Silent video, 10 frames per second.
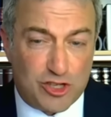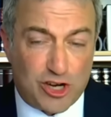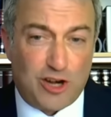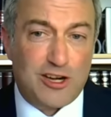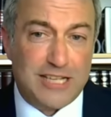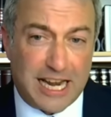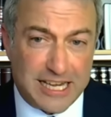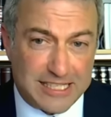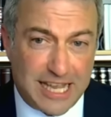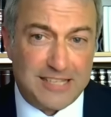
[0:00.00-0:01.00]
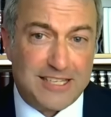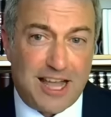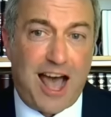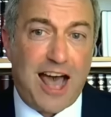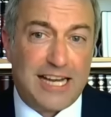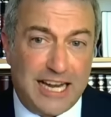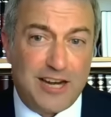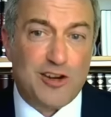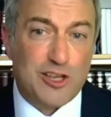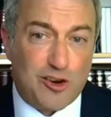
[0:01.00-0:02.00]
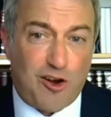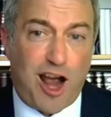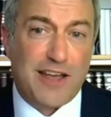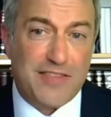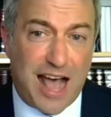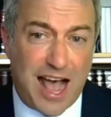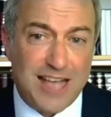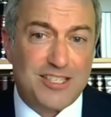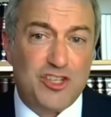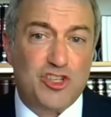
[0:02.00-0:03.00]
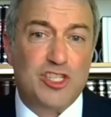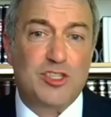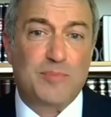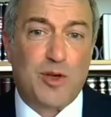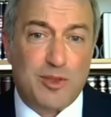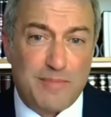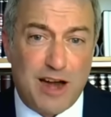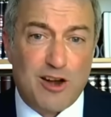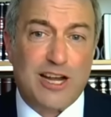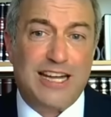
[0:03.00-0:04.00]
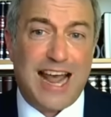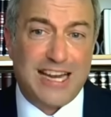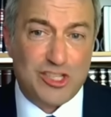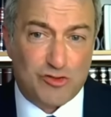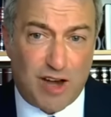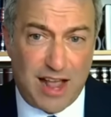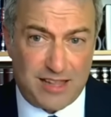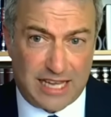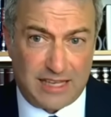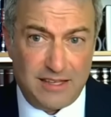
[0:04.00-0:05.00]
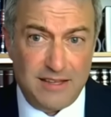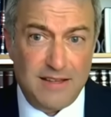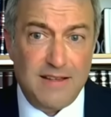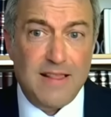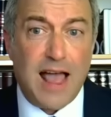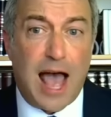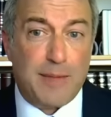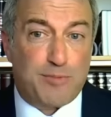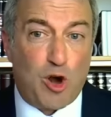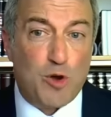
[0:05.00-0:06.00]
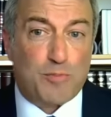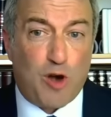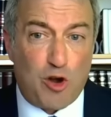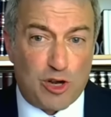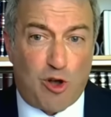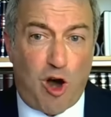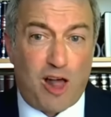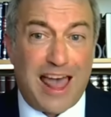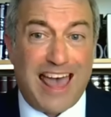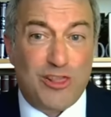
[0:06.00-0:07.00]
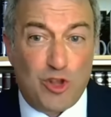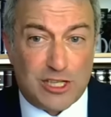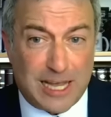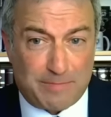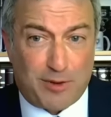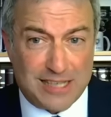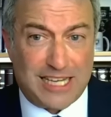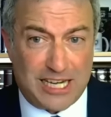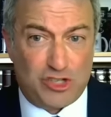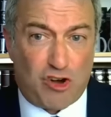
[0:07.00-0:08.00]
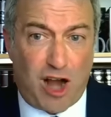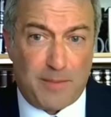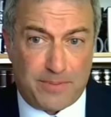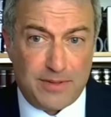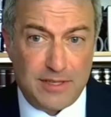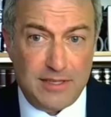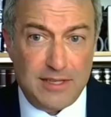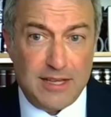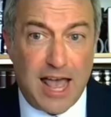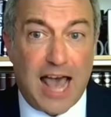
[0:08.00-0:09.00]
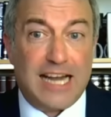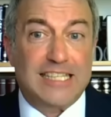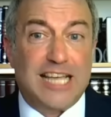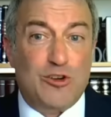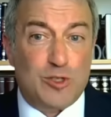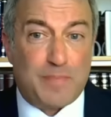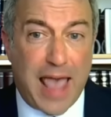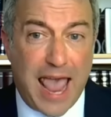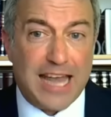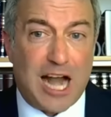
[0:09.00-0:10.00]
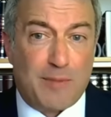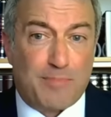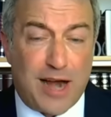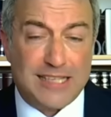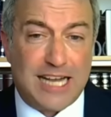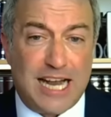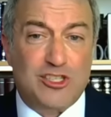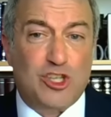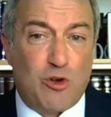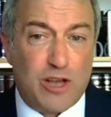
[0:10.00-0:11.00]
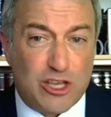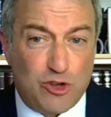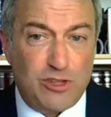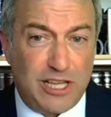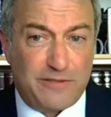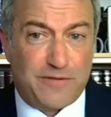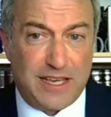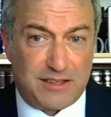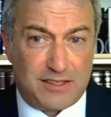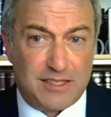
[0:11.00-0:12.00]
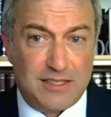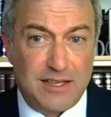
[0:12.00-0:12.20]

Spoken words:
turned and I said to God, "Hear the cry of the hostages, both American and Israeli," I broke protocol and looked at President Trump. And I said, "Whose pain our president so acutely feels."